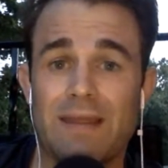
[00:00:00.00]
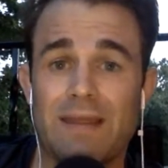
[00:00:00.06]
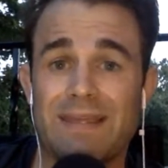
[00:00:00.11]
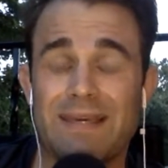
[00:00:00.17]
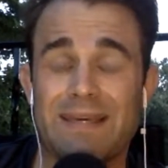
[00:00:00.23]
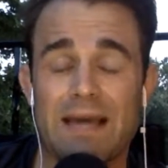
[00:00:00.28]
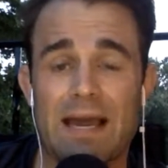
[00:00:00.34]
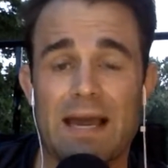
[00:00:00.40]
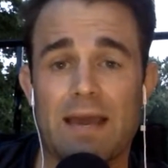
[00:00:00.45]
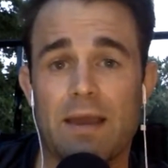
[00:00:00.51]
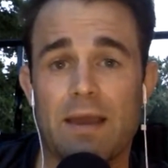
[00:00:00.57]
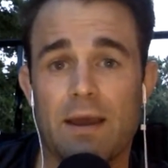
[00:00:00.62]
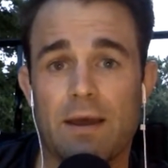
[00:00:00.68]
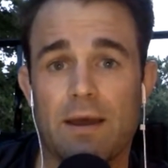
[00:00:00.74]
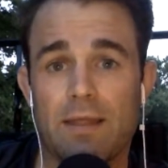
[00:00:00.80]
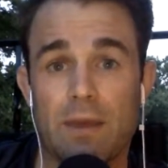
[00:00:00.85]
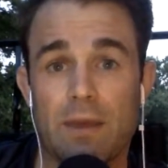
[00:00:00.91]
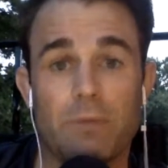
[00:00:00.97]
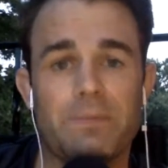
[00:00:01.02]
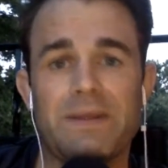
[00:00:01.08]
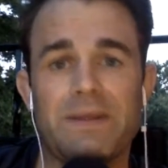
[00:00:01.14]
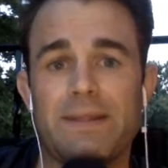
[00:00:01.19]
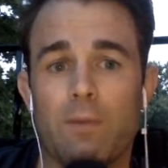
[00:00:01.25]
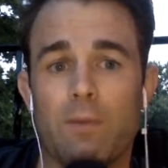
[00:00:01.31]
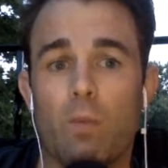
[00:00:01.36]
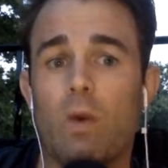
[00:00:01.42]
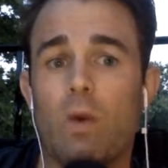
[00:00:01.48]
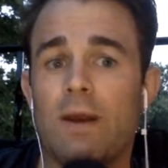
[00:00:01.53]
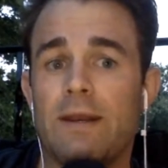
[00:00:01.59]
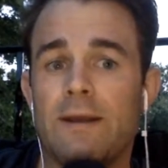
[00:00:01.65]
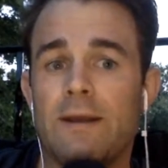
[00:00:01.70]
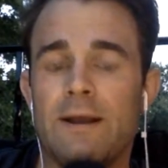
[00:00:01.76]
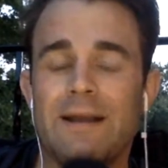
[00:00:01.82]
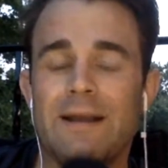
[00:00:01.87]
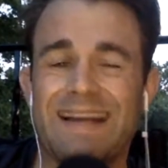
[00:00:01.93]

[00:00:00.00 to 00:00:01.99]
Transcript: I think that would be the one